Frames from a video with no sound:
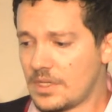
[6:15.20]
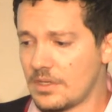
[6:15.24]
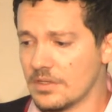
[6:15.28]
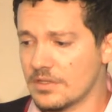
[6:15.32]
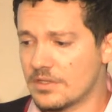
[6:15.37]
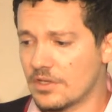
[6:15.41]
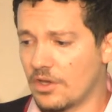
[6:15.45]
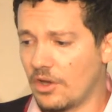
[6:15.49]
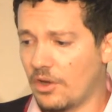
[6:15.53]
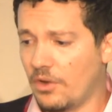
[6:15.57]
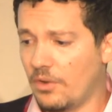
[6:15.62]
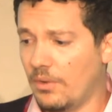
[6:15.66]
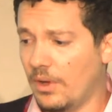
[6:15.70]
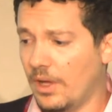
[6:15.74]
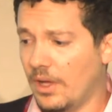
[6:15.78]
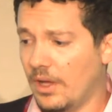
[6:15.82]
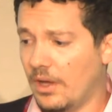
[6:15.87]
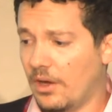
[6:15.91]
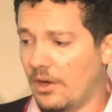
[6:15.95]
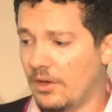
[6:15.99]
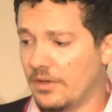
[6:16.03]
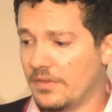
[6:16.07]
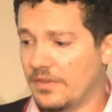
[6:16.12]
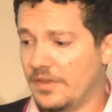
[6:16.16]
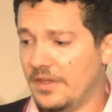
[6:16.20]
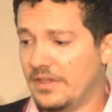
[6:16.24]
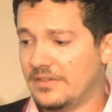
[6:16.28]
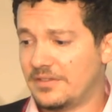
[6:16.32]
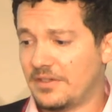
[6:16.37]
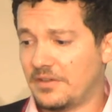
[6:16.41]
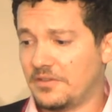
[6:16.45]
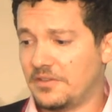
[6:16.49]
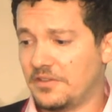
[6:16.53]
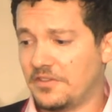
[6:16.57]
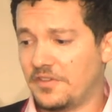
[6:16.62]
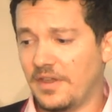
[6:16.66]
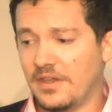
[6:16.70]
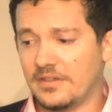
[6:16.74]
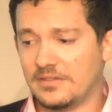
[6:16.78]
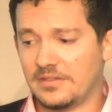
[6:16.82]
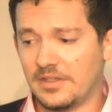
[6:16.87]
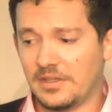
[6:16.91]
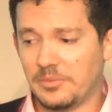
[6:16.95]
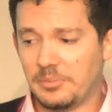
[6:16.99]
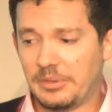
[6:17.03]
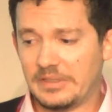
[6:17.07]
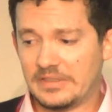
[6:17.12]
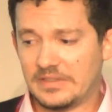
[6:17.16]
So these are the things
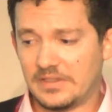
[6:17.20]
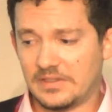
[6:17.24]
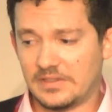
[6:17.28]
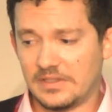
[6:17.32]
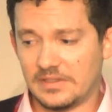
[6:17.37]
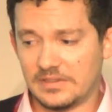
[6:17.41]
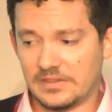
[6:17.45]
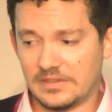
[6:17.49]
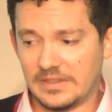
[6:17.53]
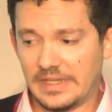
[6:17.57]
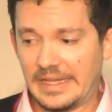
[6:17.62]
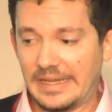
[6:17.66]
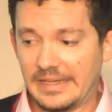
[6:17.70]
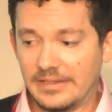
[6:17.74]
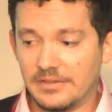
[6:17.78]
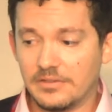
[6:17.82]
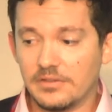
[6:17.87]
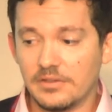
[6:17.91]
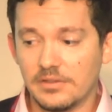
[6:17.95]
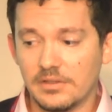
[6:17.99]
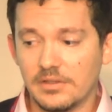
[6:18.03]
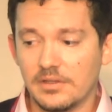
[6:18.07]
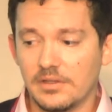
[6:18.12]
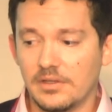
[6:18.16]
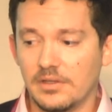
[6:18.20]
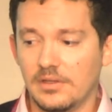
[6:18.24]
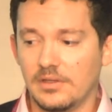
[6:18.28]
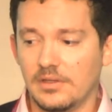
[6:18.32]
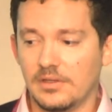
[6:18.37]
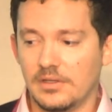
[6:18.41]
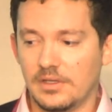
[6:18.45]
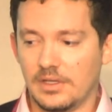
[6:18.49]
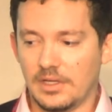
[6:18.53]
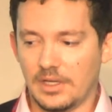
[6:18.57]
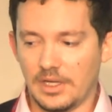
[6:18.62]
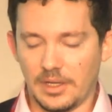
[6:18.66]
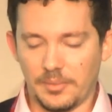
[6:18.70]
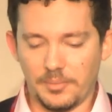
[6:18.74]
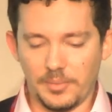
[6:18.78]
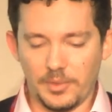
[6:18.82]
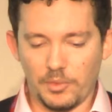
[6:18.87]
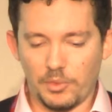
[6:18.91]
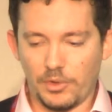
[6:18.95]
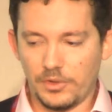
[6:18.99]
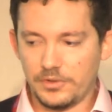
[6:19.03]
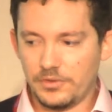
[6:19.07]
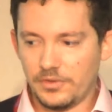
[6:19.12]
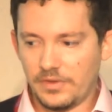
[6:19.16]
that businesses need.
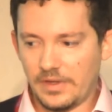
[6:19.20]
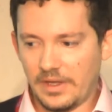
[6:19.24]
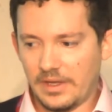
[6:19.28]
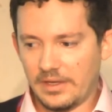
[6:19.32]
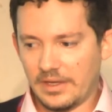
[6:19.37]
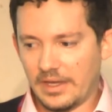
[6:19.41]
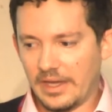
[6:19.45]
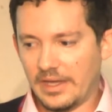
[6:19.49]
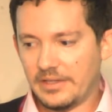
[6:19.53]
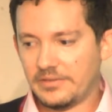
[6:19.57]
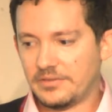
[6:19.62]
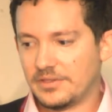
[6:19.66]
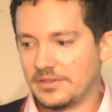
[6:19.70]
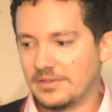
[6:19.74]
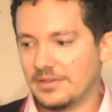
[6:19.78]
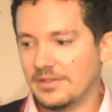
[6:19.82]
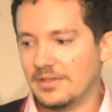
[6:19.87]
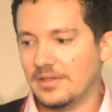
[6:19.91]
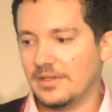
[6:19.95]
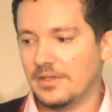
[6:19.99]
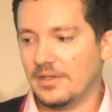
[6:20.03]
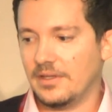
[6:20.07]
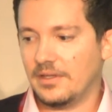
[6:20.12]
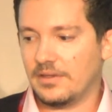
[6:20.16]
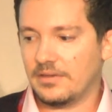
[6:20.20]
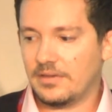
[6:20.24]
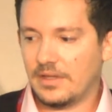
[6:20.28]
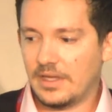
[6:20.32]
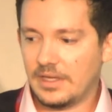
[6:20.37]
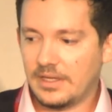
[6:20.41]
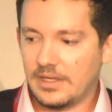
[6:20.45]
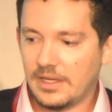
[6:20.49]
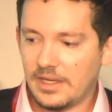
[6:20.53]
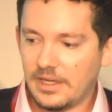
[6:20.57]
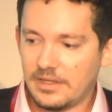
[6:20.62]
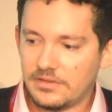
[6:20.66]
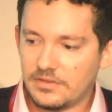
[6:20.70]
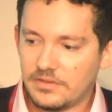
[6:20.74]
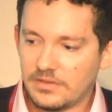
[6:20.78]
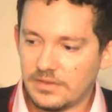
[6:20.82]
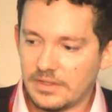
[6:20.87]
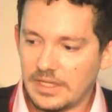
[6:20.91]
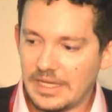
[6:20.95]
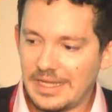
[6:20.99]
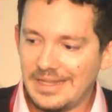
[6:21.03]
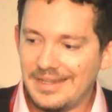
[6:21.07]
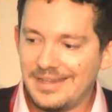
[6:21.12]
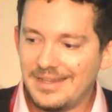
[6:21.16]
What do they get? They get
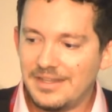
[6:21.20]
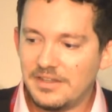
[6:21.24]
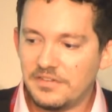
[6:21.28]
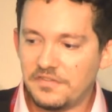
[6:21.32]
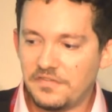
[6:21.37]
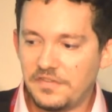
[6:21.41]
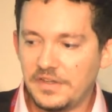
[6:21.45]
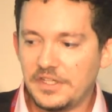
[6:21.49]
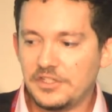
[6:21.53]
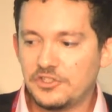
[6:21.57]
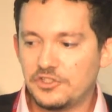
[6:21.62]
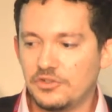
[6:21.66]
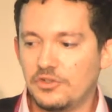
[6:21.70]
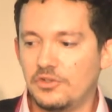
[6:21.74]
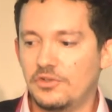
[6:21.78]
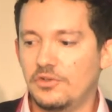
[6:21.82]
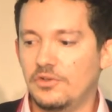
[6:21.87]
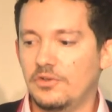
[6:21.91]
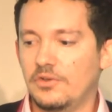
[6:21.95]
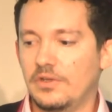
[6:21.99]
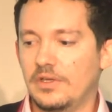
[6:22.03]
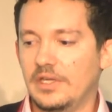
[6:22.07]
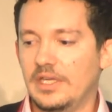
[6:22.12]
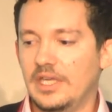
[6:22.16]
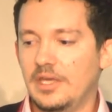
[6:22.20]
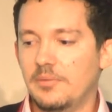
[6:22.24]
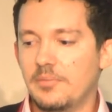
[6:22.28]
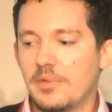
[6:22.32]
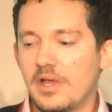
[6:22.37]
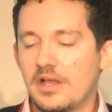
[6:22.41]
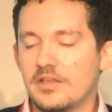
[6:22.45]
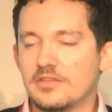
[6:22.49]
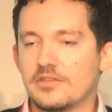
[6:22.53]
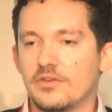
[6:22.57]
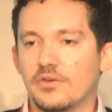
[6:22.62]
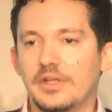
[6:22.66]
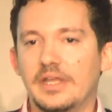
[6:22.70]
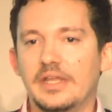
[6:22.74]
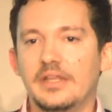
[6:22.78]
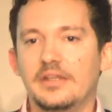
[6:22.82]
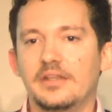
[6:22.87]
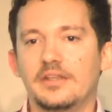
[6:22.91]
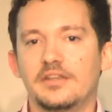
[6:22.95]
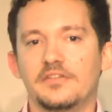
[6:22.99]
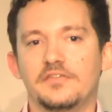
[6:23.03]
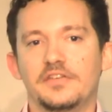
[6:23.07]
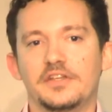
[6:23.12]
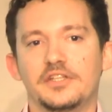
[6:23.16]
individual emails on
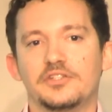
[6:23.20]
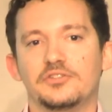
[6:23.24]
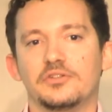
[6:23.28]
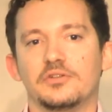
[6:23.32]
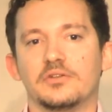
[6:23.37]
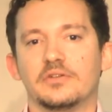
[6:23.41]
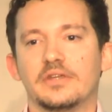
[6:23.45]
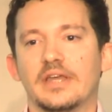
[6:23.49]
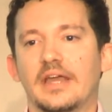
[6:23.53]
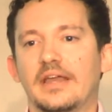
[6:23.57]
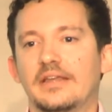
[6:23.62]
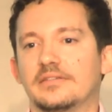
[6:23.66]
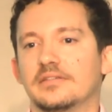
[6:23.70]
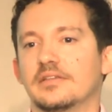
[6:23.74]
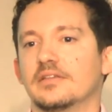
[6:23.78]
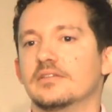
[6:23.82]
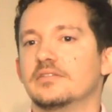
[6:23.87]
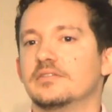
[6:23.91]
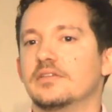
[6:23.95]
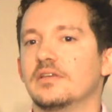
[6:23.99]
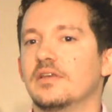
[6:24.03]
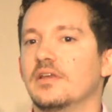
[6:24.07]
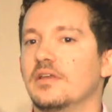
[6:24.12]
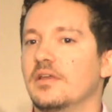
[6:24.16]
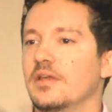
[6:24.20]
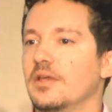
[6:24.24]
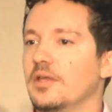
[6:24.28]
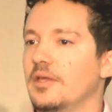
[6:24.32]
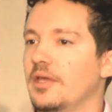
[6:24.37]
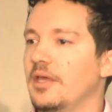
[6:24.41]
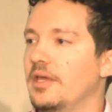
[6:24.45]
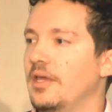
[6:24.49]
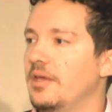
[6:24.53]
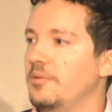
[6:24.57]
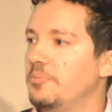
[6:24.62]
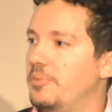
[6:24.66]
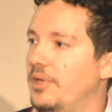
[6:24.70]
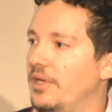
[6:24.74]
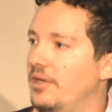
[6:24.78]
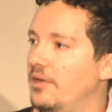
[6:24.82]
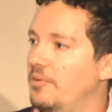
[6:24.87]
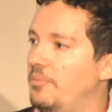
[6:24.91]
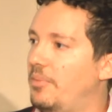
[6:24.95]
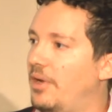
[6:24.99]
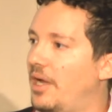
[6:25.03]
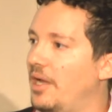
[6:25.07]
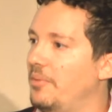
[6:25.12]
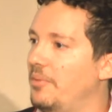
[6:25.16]
individual cases.
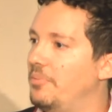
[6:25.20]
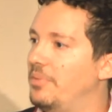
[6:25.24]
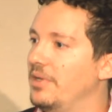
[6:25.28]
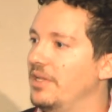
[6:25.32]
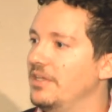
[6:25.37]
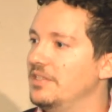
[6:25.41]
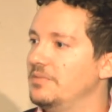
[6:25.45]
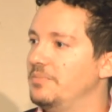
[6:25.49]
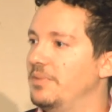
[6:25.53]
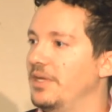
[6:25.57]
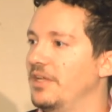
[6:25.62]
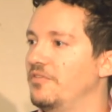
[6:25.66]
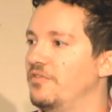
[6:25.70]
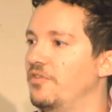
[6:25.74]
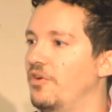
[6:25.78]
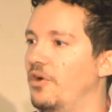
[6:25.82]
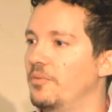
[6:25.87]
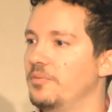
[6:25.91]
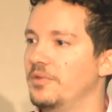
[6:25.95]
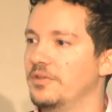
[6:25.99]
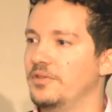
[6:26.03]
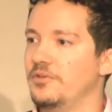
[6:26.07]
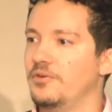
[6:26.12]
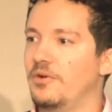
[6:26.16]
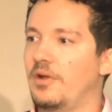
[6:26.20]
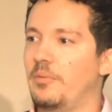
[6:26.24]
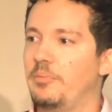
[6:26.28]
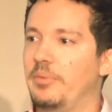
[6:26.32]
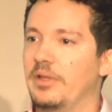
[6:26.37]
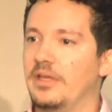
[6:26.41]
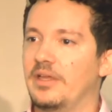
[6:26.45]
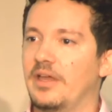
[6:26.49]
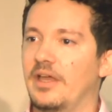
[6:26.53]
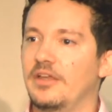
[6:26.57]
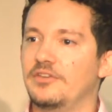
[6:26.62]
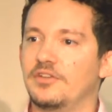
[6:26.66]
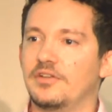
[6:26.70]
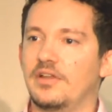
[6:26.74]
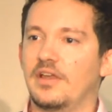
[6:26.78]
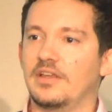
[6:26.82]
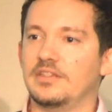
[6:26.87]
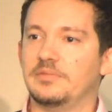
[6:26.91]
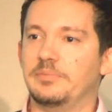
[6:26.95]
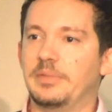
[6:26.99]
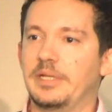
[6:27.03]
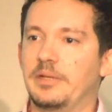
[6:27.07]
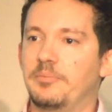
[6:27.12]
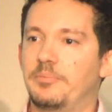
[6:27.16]
Hereby, please be informed that your application
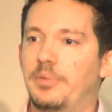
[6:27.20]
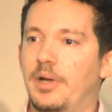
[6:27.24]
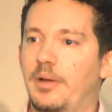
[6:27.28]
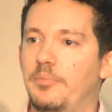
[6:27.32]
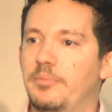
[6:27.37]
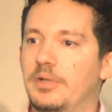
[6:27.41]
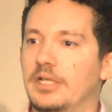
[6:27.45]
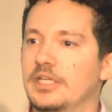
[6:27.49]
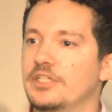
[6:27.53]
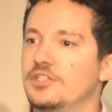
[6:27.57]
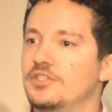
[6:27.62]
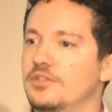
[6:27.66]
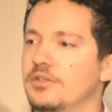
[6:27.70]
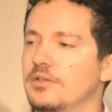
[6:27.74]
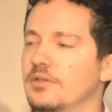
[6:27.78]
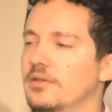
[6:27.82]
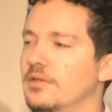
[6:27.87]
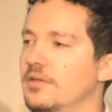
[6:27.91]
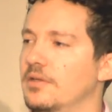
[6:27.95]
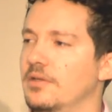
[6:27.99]
has been published.